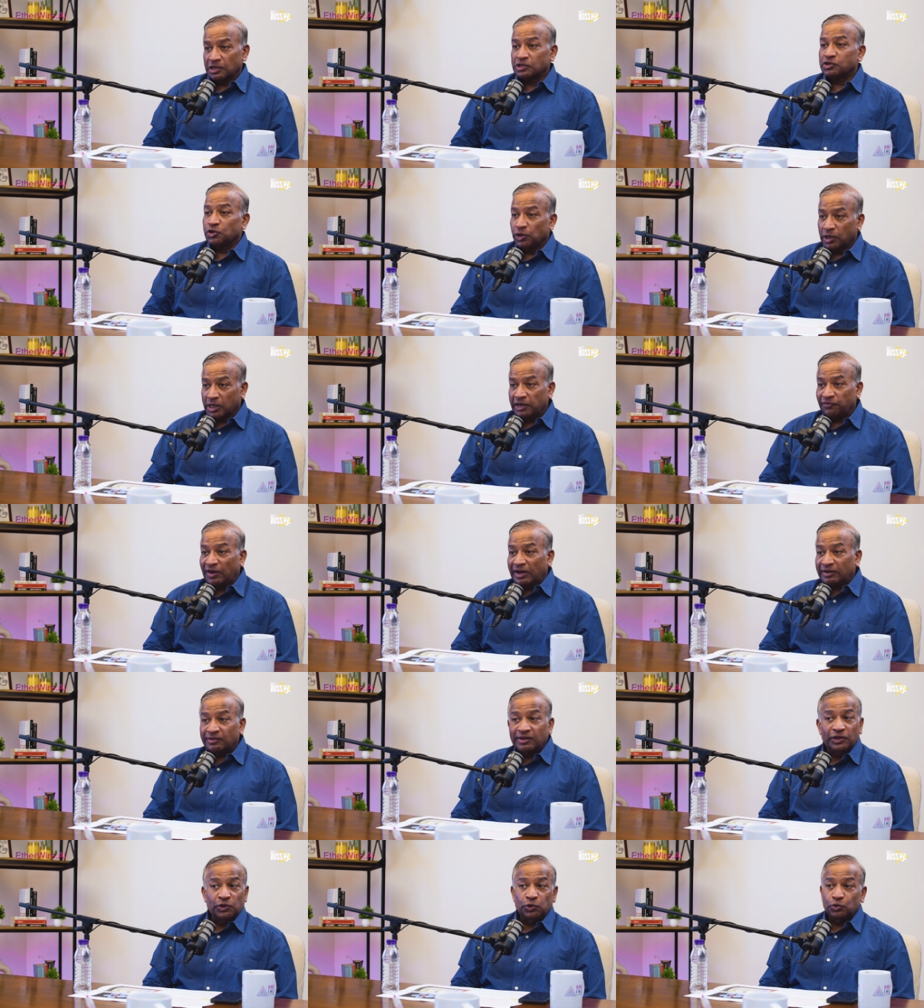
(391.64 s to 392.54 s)
Mm. So you can
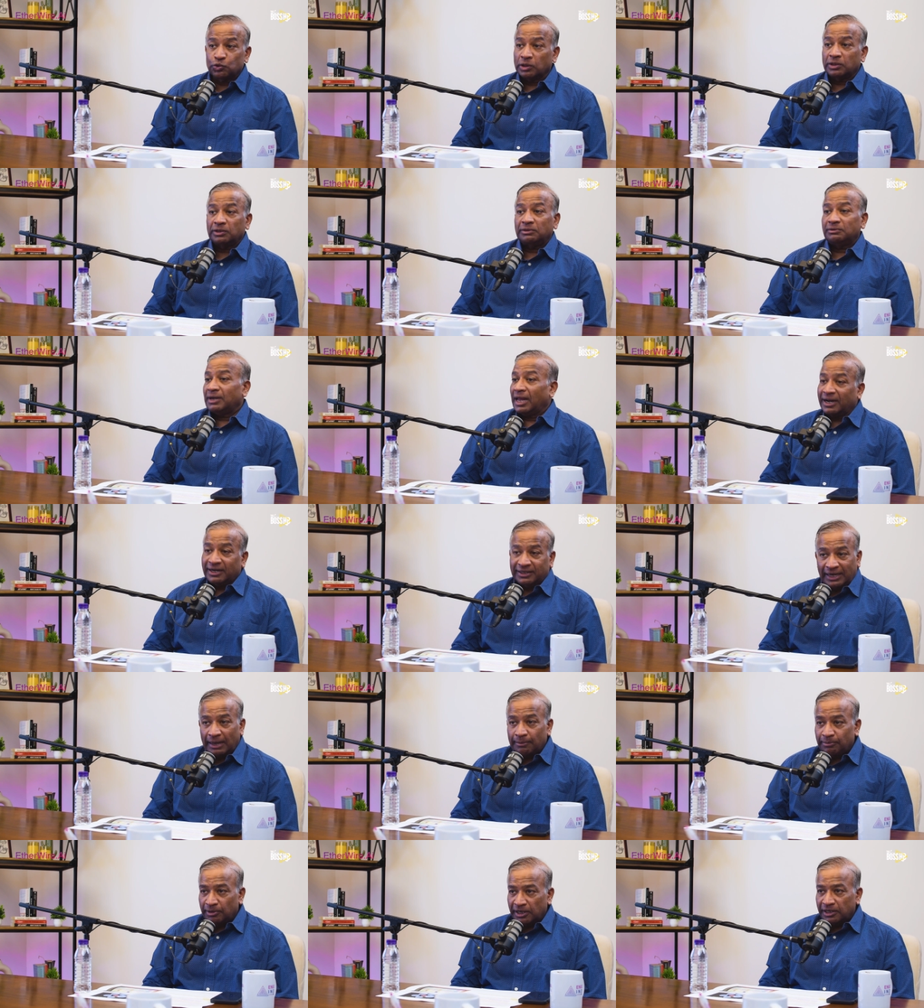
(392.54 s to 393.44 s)
effectively use it like a
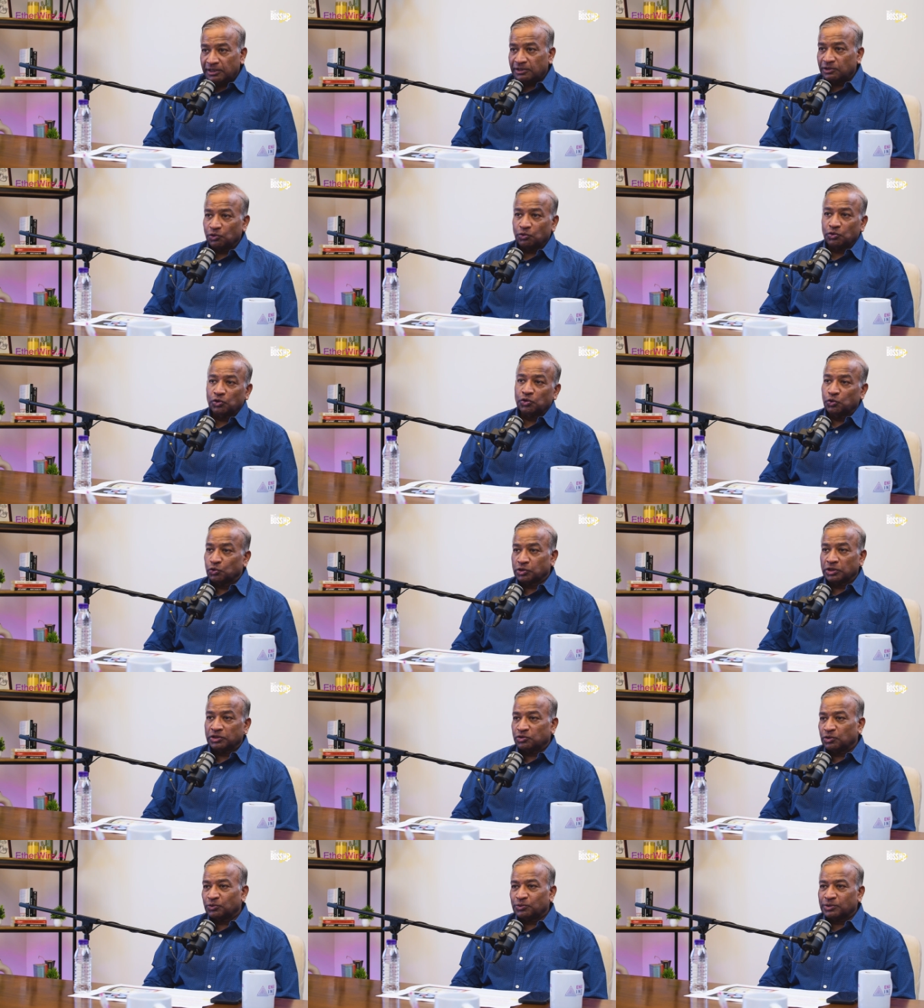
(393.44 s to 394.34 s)
tablet, you could mm. use
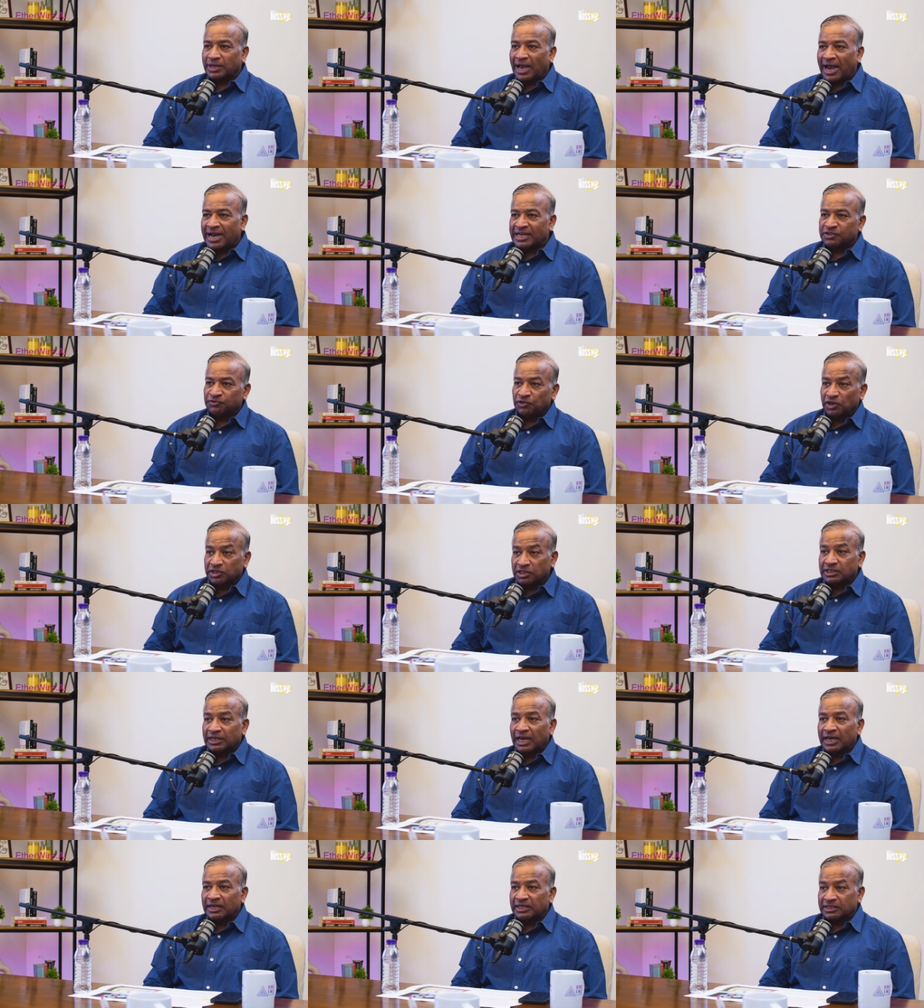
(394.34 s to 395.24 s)
it. So it was as
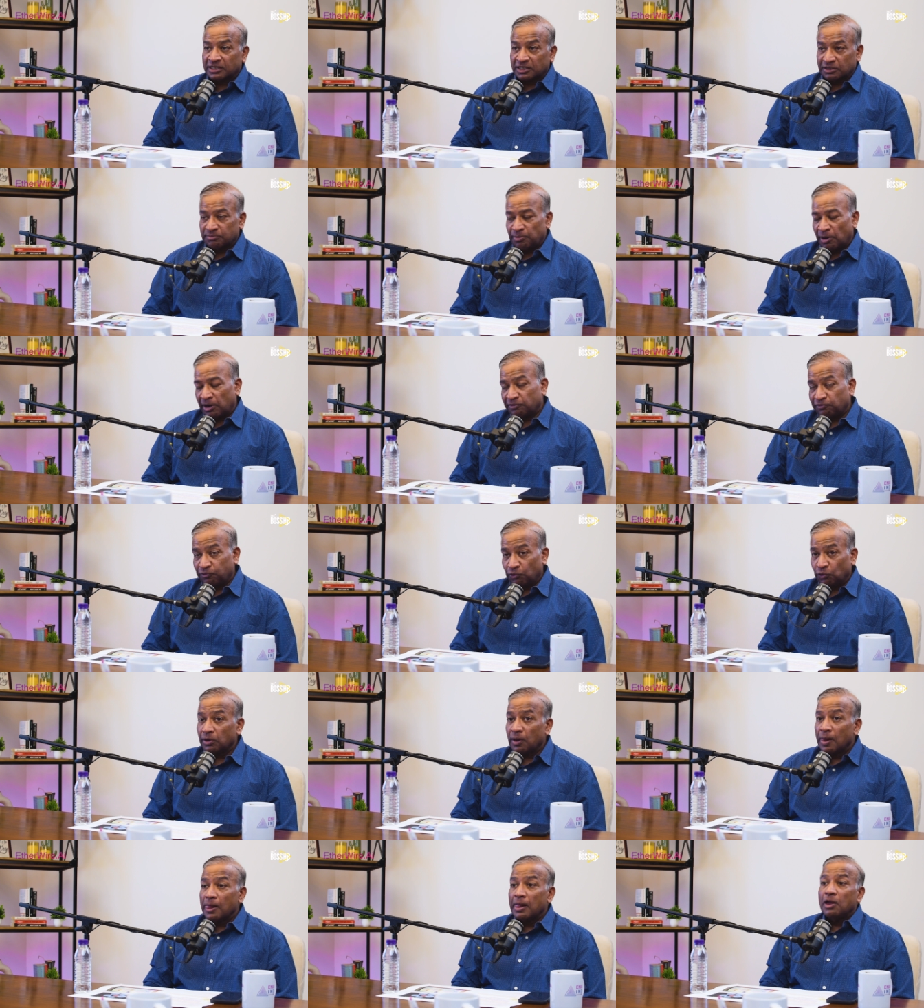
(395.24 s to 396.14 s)
versatile as a
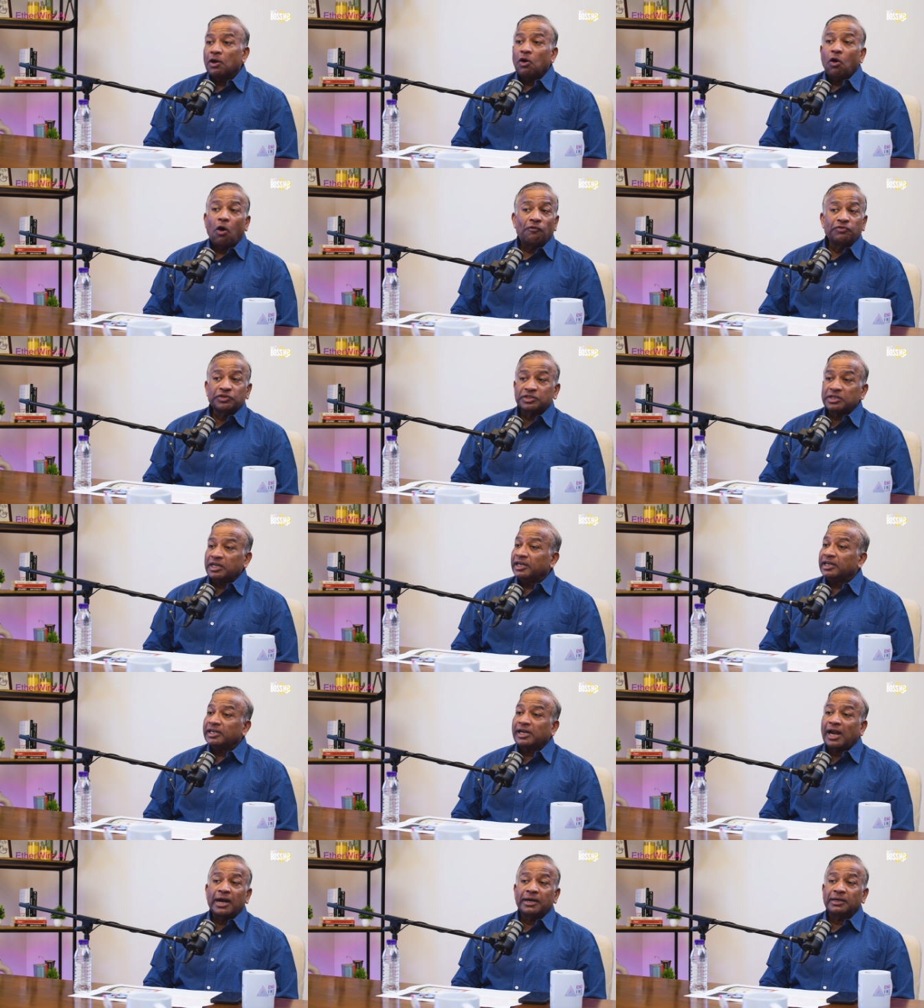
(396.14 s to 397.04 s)
smartphone. Yeah. Obviously,
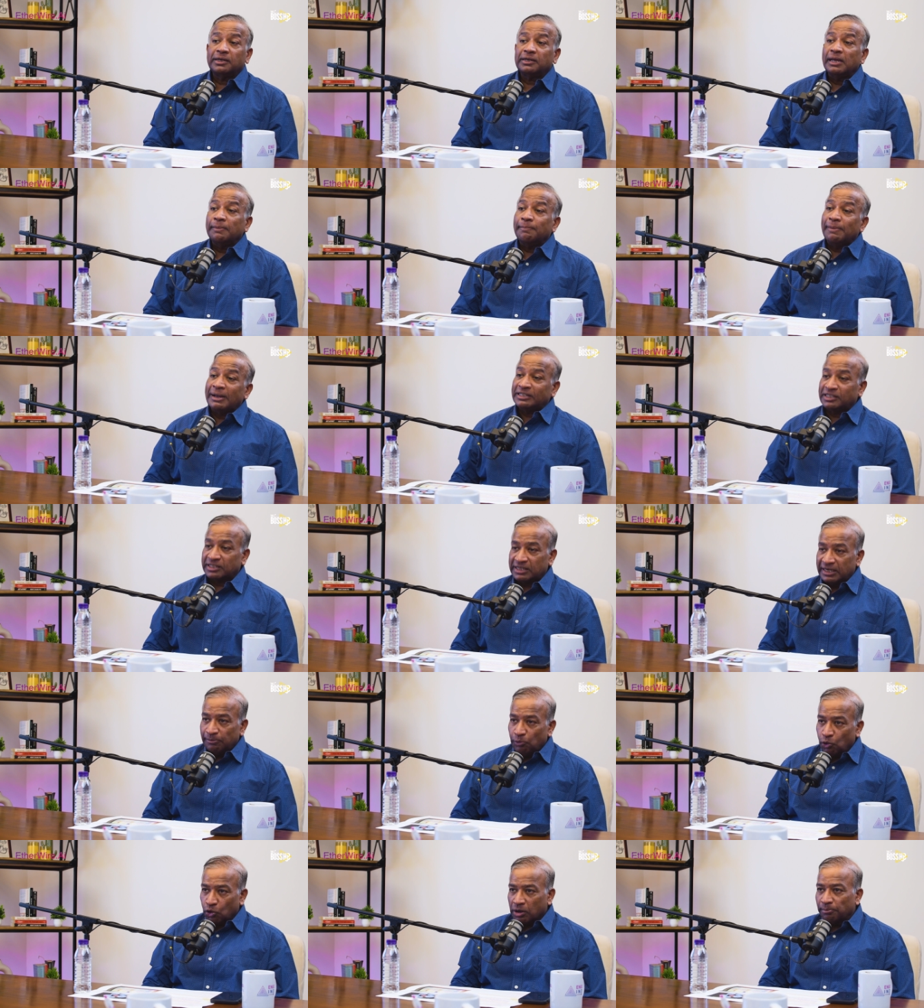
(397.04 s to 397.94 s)
it had
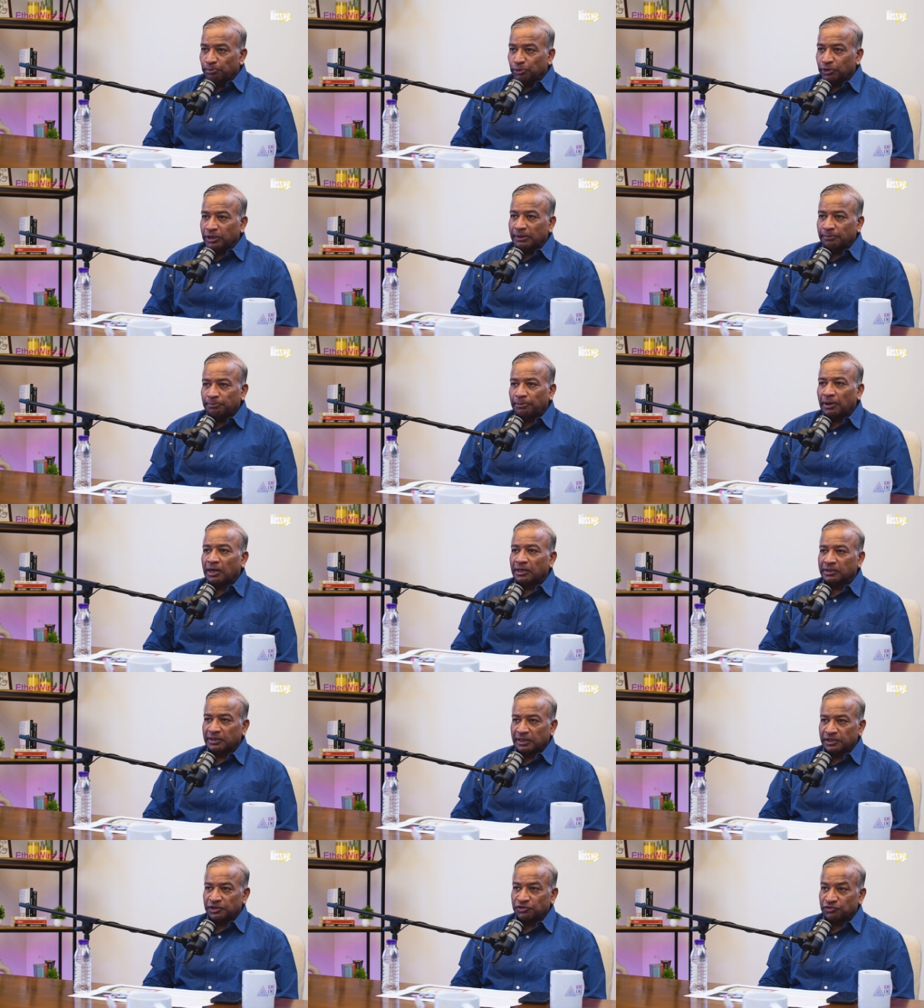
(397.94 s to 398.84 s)
immensely more computing power
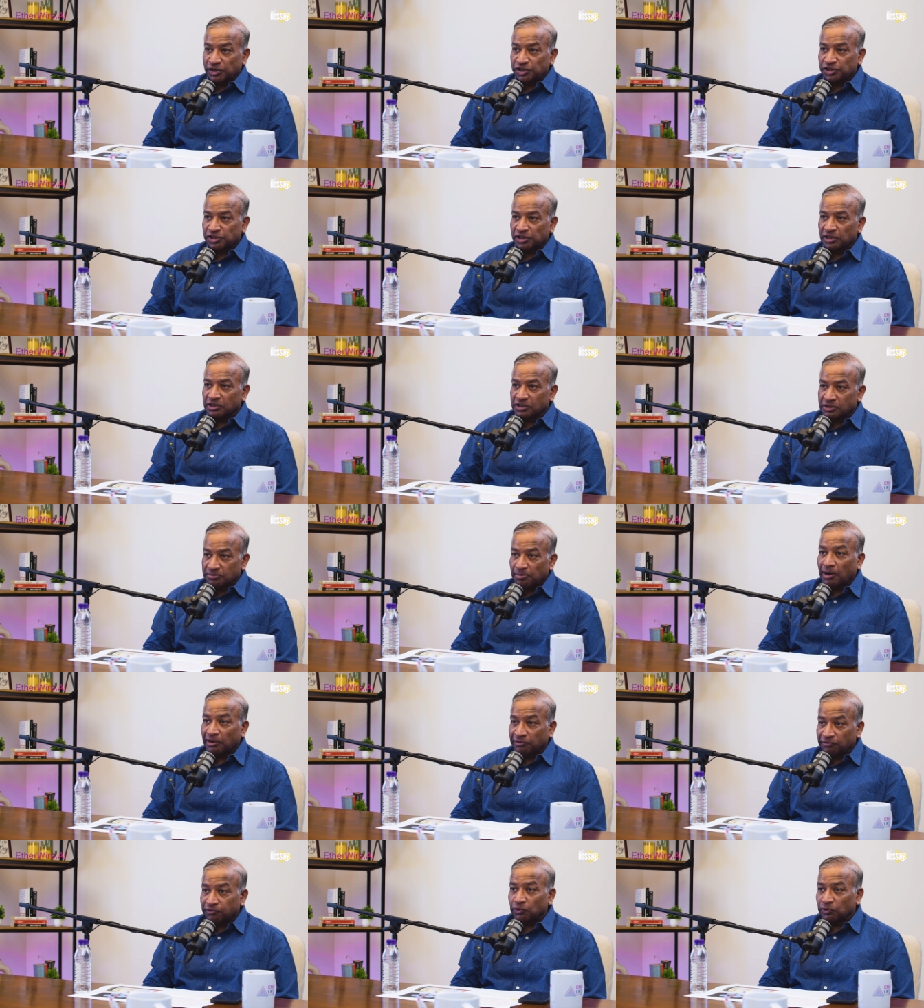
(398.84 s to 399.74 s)
than a traditional
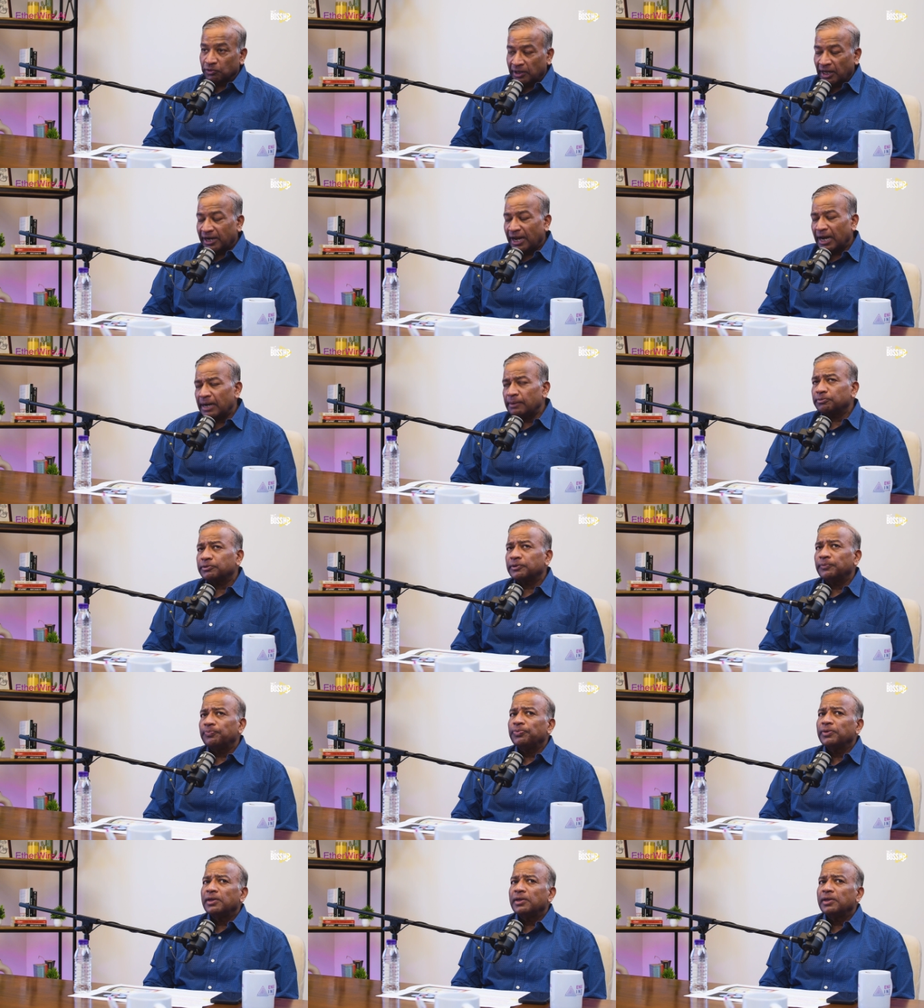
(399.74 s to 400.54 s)
smartphone that mm. helped.